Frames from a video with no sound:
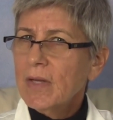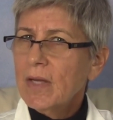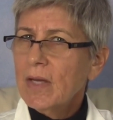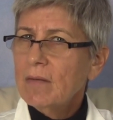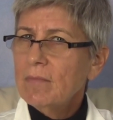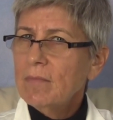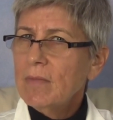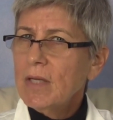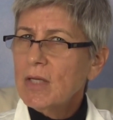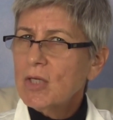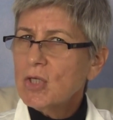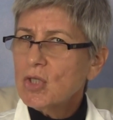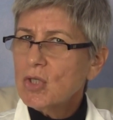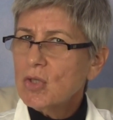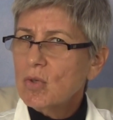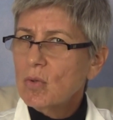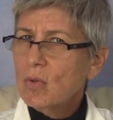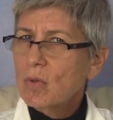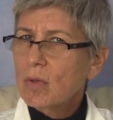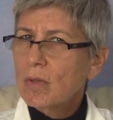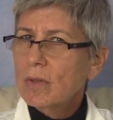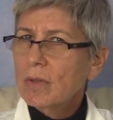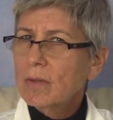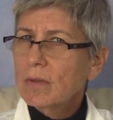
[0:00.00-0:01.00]
and make
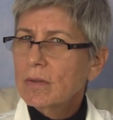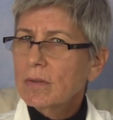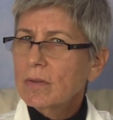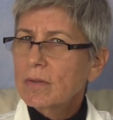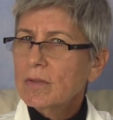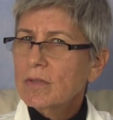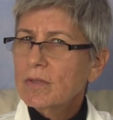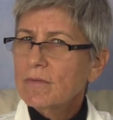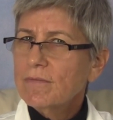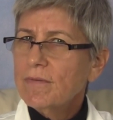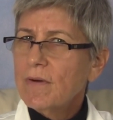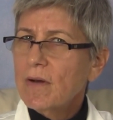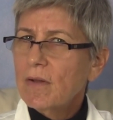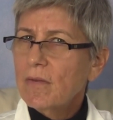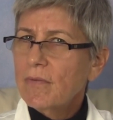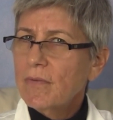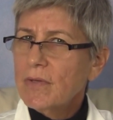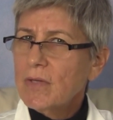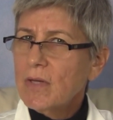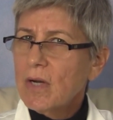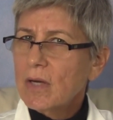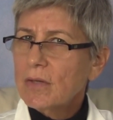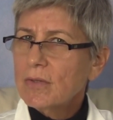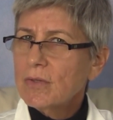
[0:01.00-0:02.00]
sure to follow
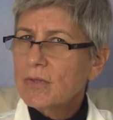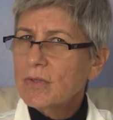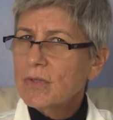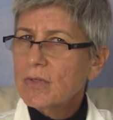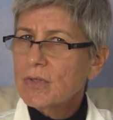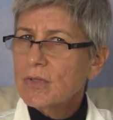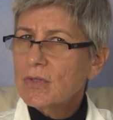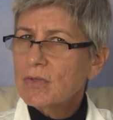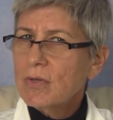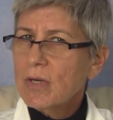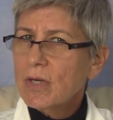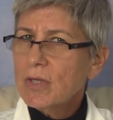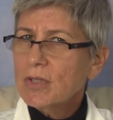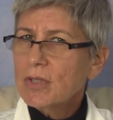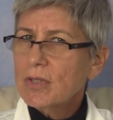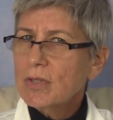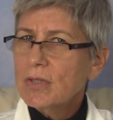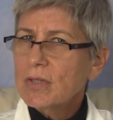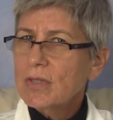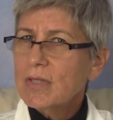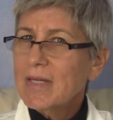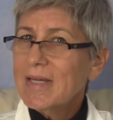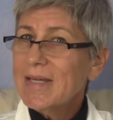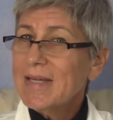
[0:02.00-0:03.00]
the doctor's
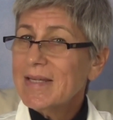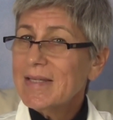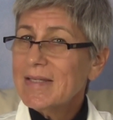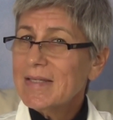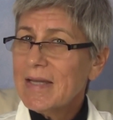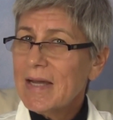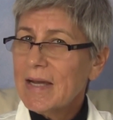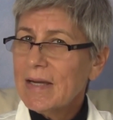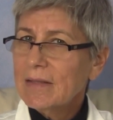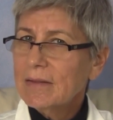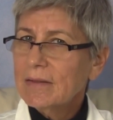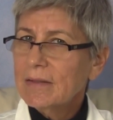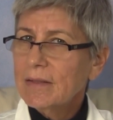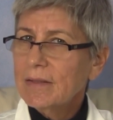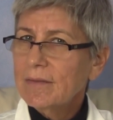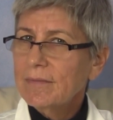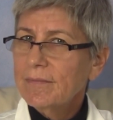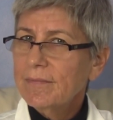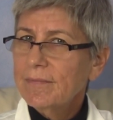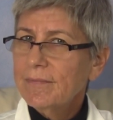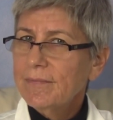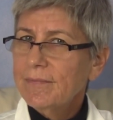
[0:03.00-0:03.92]
instructions exactly.